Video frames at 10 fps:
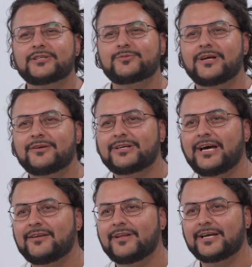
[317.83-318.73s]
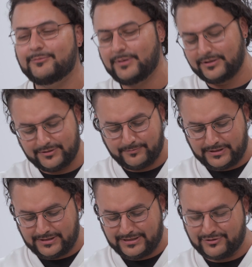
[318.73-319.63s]
That's what I kind of like about
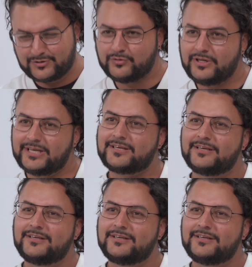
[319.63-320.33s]
them. They're so like